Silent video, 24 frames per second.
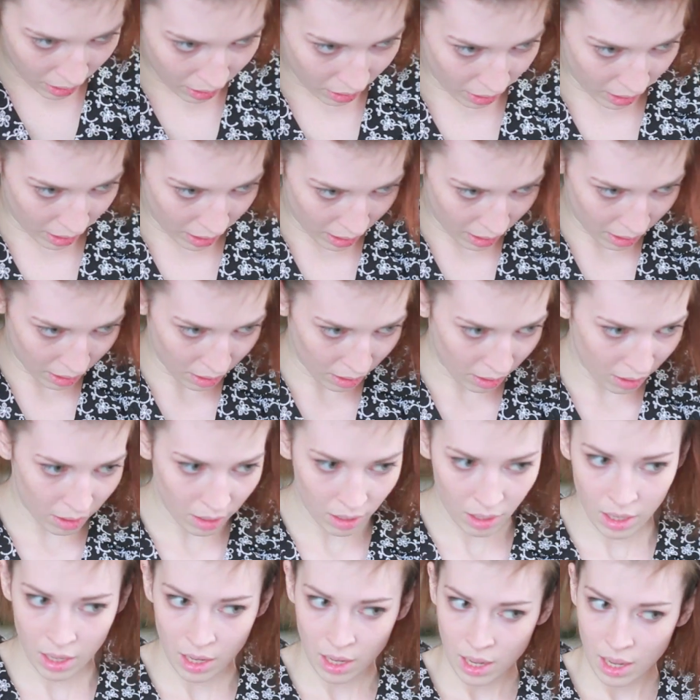good,
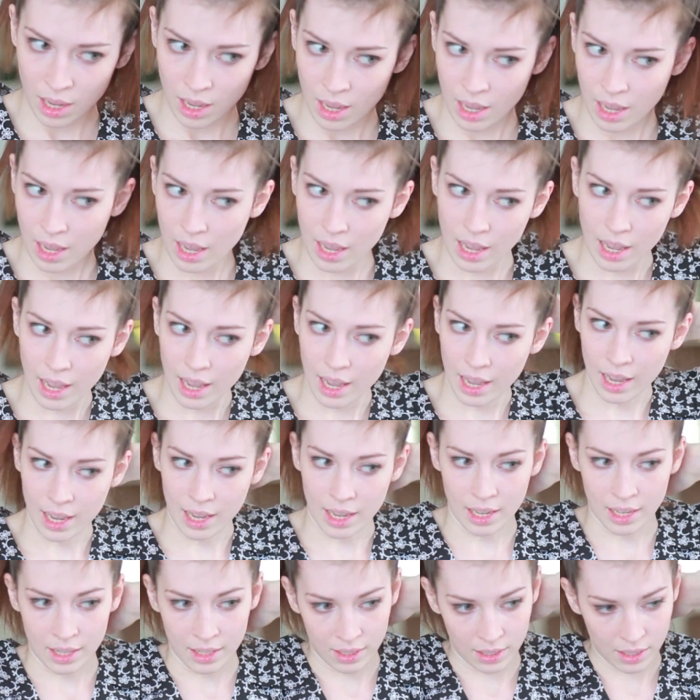
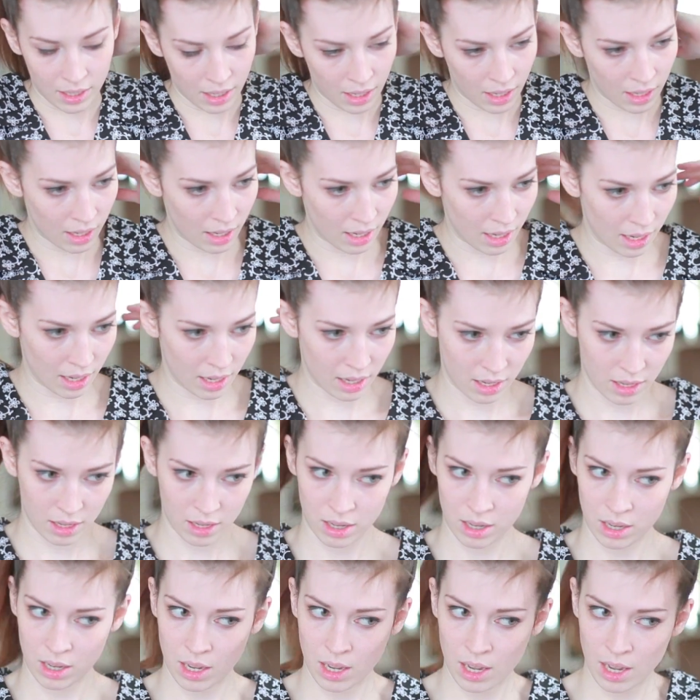and
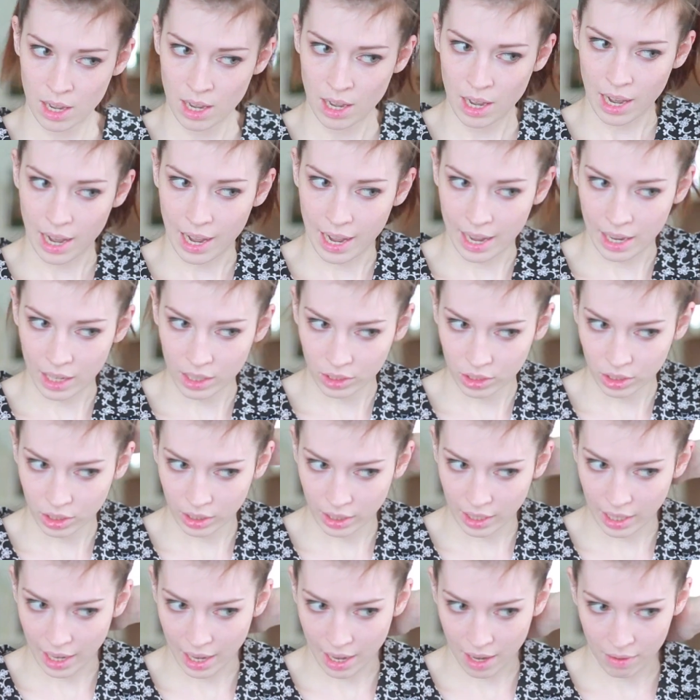I
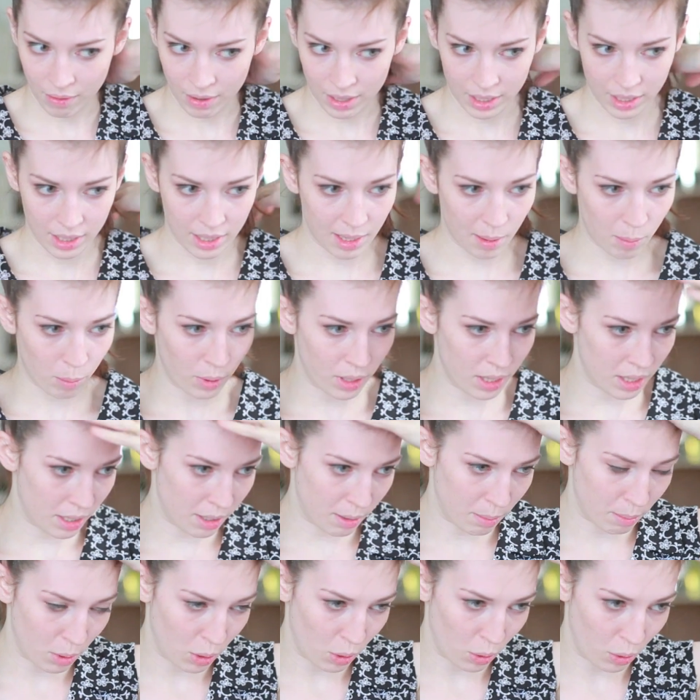actually have it somewhat
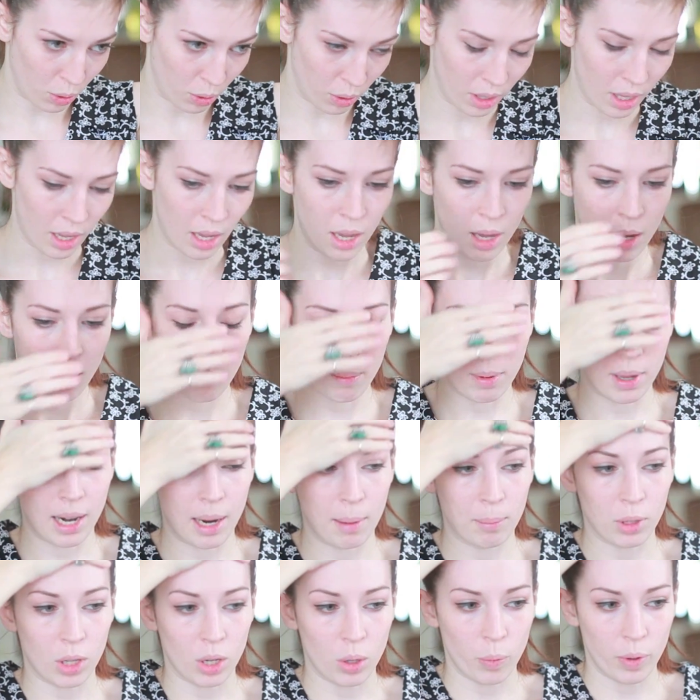smooth, but
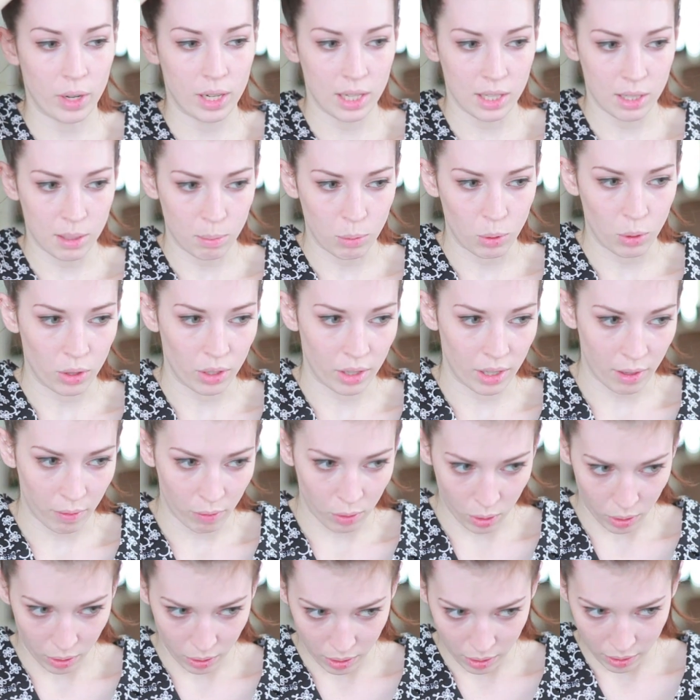I'm going to want it smoother. If
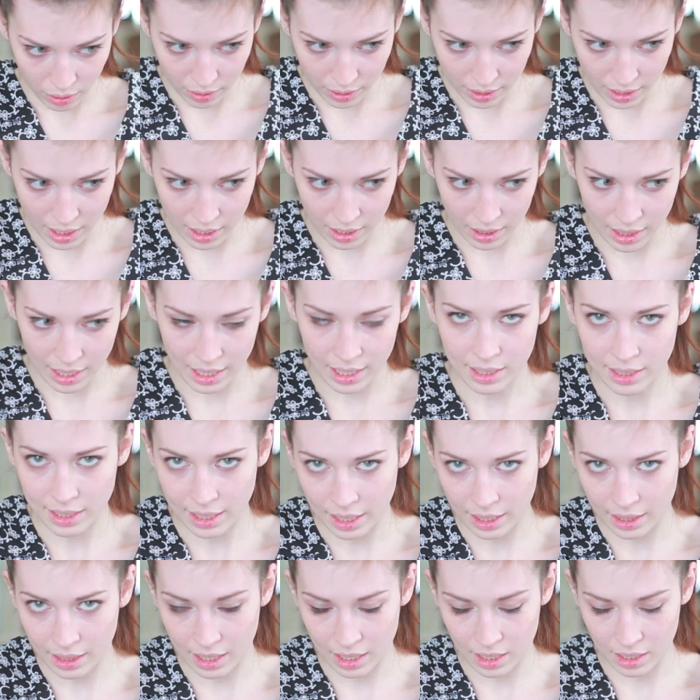you're seeing things
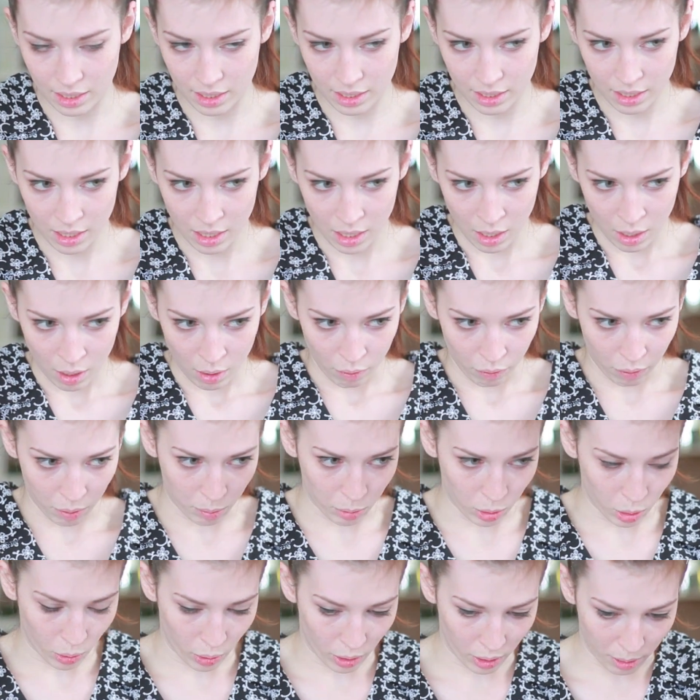like this from
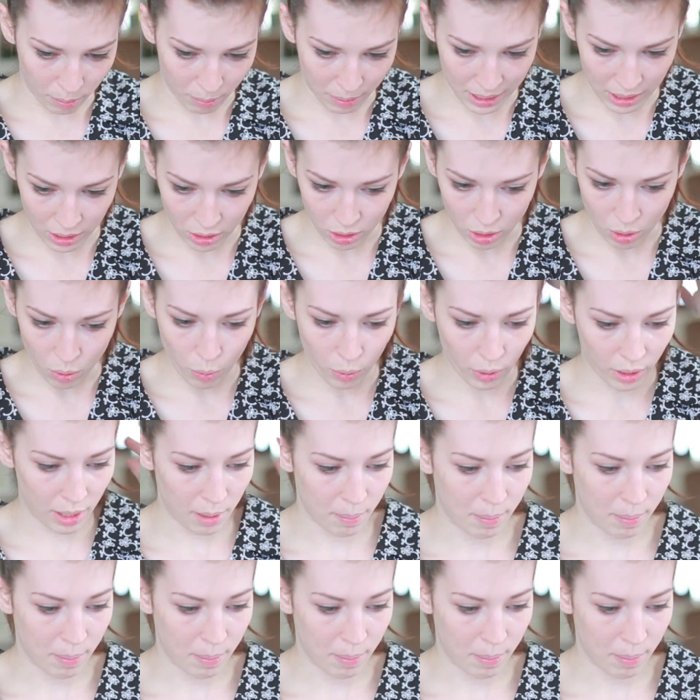shorter bits, don't worry